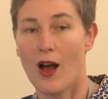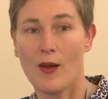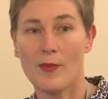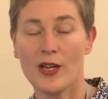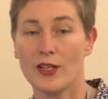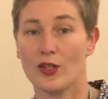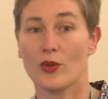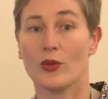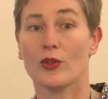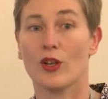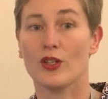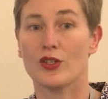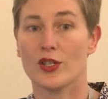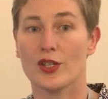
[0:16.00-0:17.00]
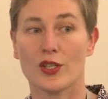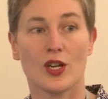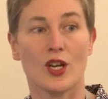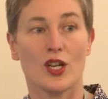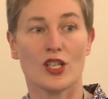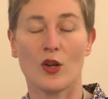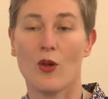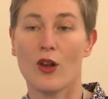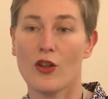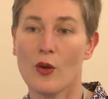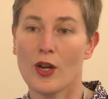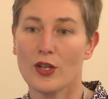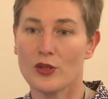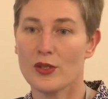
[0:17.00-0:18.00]
I'm an endocrinologist, so
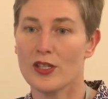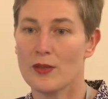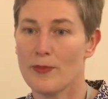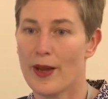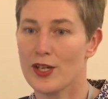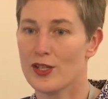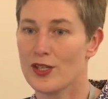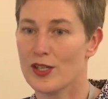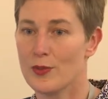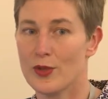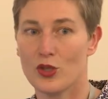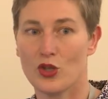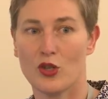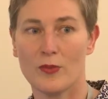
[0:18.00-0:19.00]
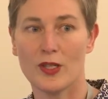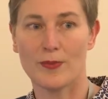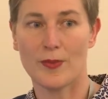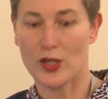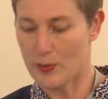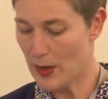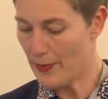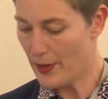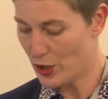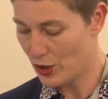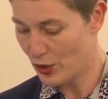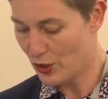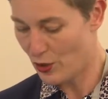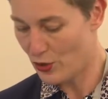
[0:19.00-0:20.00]
although I do see patients with tumours, most of my
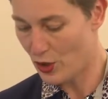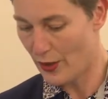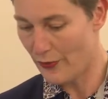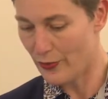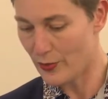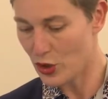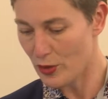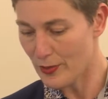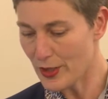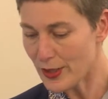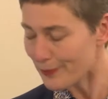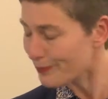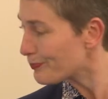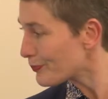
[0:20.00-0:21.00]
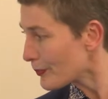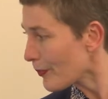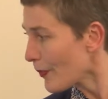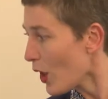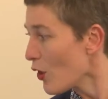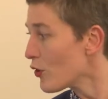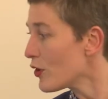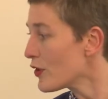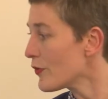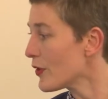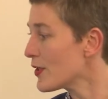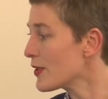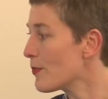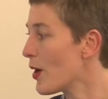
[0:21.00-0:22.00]
patients don't die from tumours, although I was
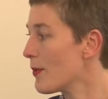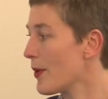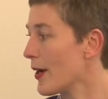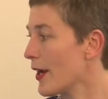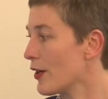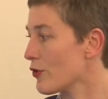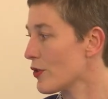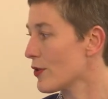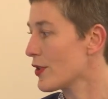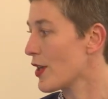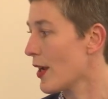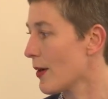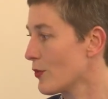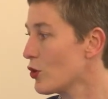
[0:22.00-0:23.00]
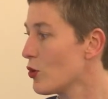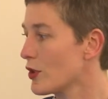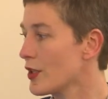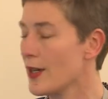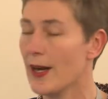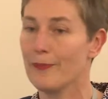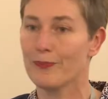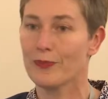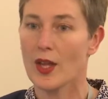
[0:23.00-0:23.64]
very inspired by Andrew's talk today.